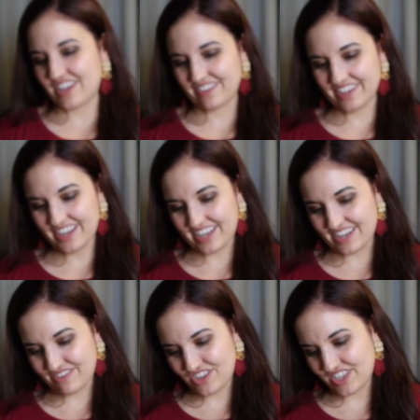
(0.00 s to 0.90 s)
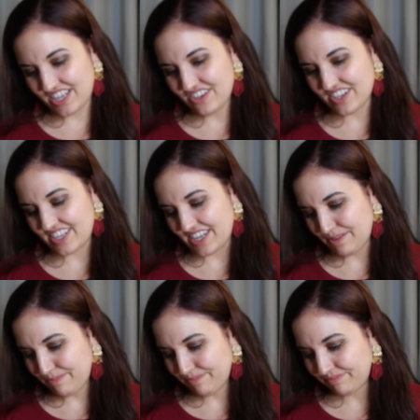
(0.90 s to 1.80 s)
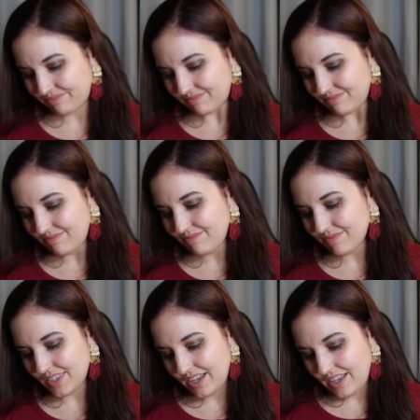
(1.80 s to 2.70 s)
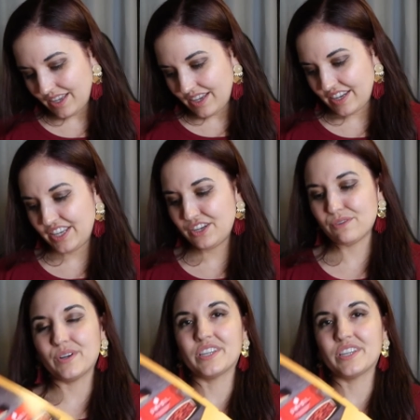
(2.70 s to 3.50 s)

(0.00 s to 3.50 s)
when you look at it, which is interesting. And here